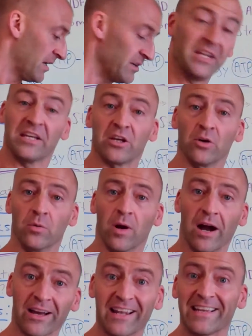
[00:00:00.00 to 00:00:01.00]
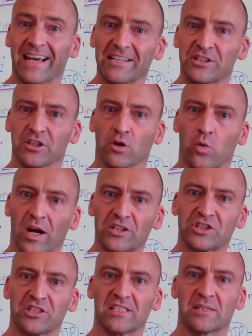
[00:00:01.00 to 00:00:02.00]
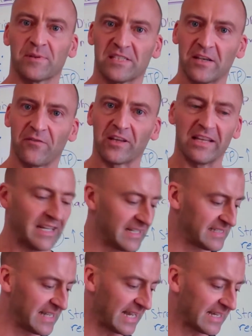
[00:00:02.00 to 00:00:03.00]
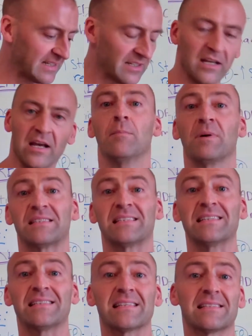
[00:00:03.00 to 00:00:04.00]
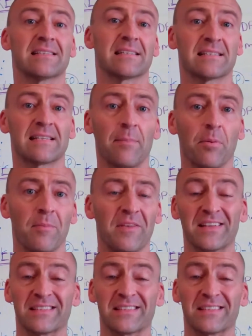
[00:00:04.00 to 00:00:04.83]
Niku, I'm going to get to your question specifically in a second, but since this is a supplement,